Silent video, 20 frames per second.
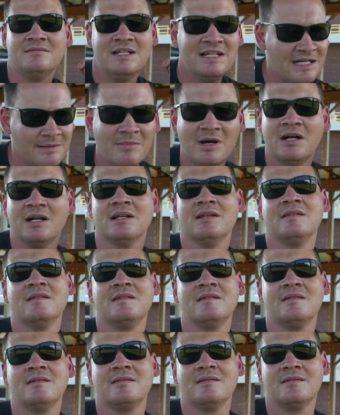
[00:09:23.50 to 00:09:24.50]
Ninny
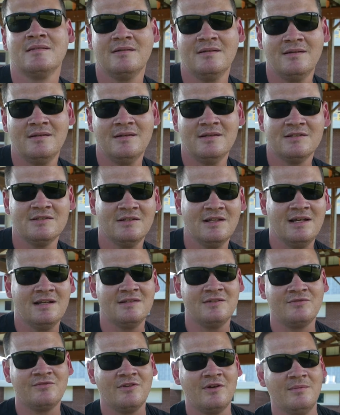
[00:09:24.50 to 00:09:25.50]
muggins. So that
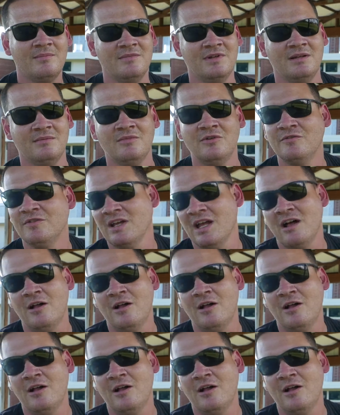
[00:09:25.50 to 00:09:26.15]
is from the movie